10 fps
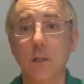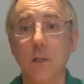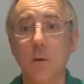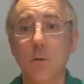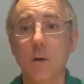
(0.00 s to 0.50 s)

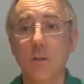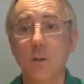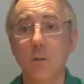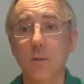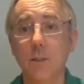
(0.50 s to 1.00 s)
what's
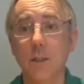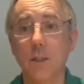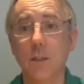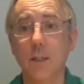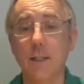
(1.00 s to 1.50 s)
going on
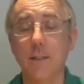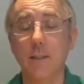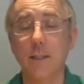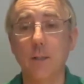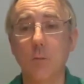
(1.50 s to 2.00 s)
and
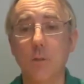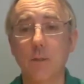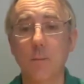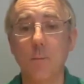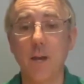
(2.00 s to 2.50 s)
what's the
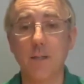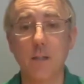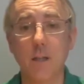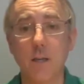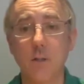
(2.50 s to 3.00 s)
best
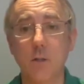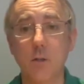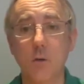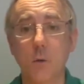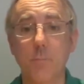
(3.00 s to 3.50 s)
thing to do.